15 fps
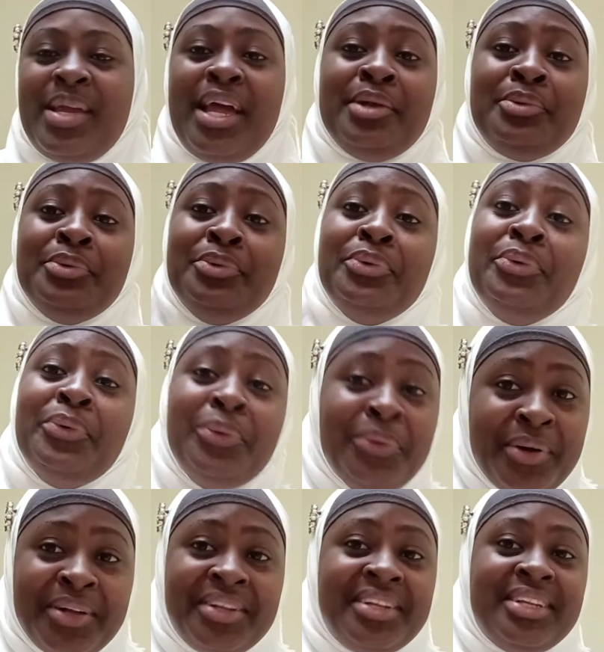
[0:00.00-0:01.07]
We can
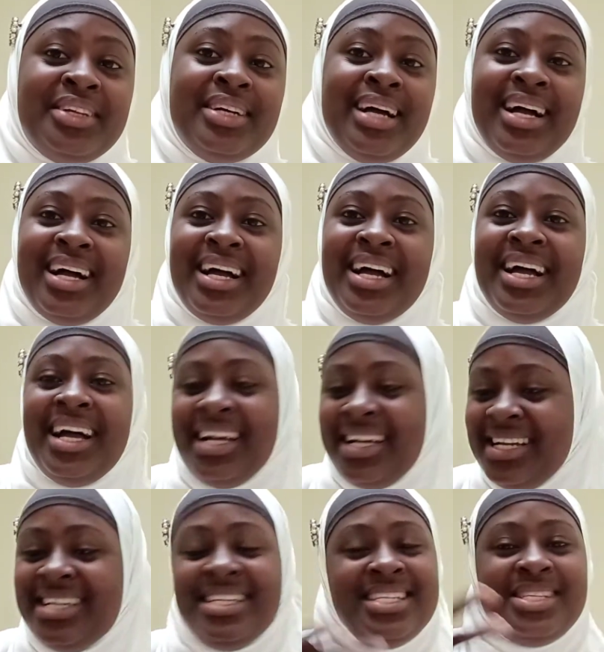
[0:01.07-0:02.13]
Google
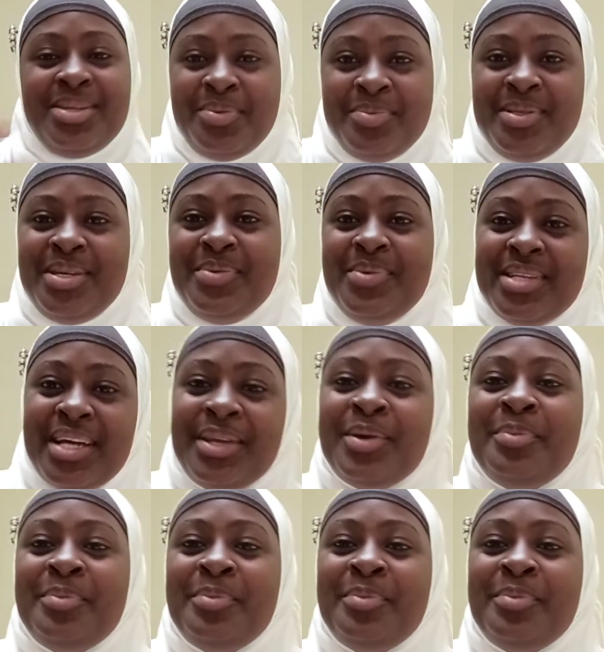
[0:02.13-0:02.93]
something with a